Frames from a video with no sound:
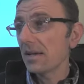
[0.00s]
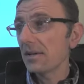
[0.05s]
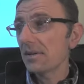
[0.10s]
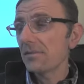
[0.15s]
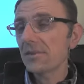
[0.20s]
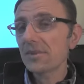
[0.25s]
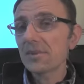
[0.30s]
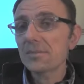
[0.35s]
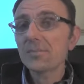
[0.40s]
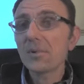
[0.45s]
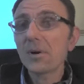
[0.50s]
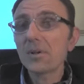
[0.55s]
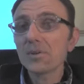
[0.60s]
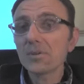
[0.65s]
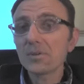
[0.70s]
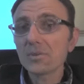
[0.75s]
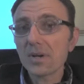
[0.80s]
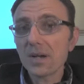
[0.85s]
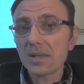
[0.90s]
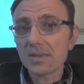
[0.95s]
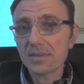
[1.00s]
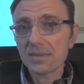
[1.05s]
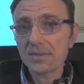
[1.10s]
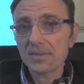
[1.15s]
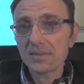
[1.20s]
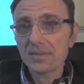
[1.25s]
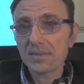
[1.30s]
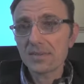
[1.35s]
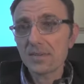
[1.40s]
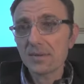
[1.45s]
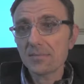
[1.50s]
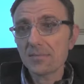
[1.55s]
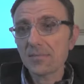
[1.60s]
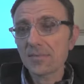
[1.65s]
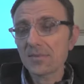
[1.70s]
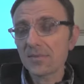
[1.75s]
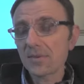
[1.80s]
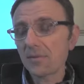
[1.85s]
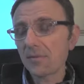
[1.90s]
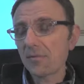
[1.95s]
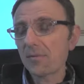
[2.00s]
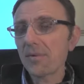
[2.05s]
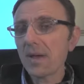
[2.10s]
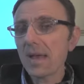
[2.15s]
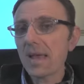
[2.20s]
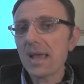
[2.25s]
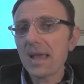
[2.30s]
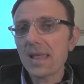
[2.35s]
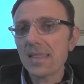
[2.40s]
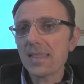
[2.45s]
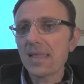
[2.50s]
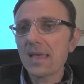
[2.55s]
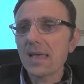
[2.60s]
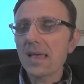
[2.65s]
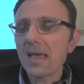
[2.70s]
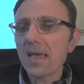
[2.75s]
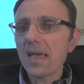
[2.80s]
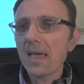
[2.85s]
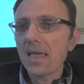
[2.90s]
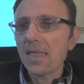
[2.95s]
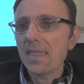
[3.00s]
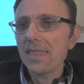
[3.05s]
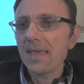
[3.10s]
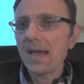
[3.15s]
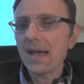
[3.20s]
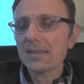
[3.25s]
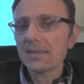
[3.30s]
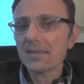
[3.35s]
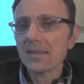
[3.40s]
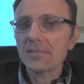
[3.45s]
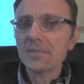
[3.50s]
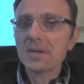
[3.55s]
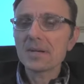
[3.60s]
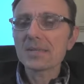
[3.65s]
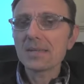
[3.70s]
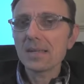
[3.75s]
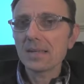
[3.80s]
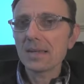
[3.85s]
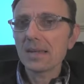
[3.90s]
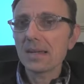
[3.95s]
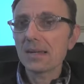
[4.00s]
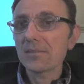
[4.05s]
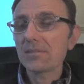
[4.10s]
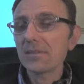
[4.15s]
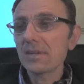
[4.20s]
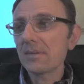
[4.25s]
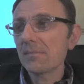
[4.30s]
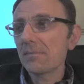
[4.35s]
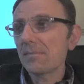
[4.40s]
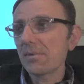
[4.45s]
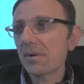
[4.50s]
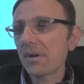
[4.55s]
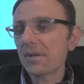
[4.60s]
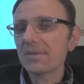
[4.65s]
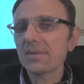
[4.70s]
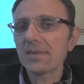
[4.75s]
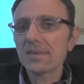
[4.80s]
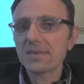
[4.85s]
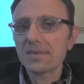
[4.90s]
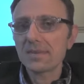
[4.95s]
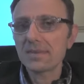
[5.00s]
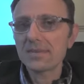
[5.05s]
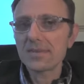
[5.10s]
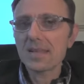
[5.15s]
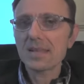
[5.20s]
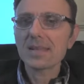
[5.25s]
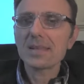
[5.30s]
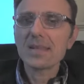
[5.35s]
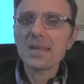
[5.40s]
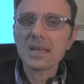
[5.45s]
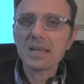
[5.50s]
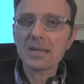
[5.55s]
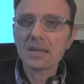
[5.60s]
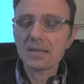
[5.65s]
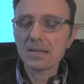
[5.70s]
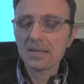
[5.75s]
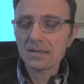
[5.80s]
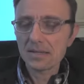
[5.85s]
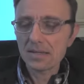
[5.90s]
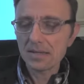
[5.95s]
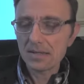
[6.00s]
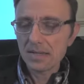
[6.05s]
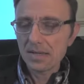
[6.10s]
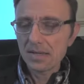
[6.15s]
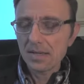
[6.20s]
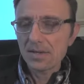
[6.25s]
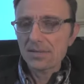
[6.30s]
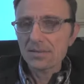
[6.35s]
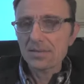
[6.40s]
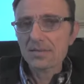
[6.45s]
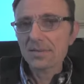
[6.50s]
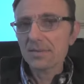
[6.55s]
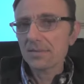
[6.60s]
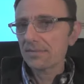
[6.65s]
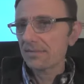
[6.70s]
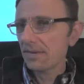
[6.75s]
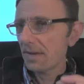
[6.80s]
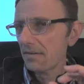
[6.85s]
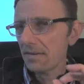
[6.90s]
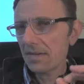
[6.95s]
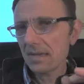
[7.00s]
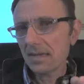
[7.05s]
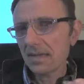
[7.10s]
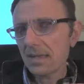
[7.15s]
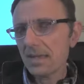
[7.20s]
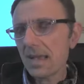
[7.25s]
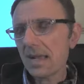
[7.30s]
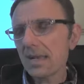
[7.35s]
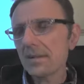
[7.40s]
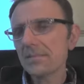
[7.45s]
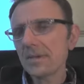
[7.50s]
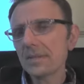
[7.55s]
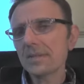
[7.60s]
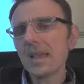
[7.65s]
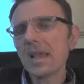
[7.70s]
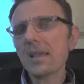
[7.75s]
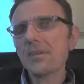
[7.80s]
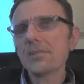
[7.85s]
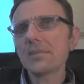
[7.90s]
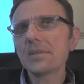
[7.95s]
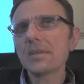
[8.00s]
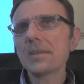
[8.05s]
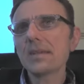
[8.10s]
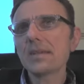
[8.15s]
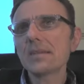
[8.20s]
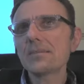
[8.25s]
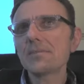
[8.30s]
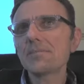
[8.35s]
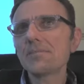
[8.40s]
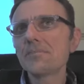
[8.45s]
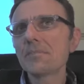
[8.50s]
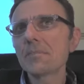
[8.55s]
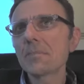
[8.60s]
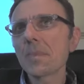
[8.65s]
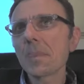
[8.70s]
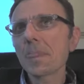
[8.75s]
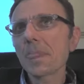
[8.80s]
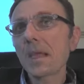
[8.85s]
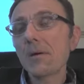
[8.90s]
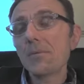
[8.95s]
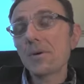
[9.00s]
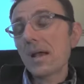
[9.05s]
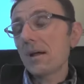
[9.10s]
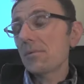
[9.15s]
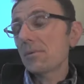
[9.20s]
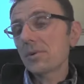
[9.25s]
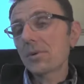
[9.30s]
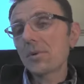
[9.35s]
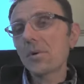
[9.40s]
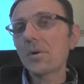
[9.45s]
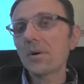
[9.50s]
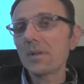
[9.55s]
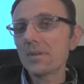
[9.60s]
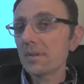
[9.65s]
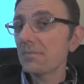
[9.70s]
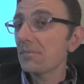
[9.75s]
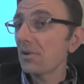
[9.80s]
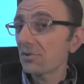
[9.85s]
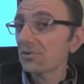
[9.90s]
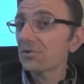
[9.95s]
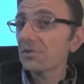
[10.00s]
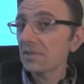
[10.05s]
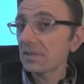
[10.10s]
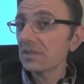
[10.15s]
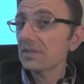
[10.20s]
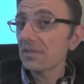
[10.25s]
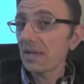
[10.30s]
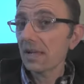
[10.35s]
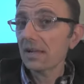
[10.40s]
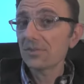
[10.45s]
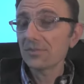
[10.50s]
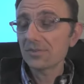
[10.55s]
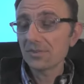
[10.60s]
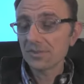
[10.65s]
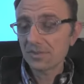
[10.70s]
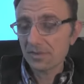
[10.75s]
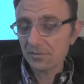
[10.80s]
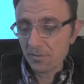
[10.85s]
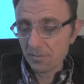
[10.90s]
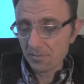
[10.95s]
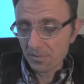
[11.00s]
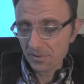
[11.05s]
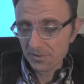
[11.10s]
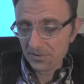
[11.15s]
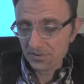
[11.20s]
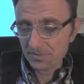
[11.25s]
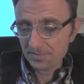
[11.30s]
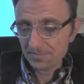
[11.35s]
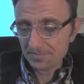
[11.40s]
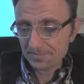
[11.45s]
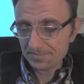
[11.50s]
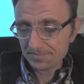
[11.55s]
respond to others in some sort of way, and that amygdala actually processes that link. So it's a very key element actually in what I would call the emotional intelligence of a person.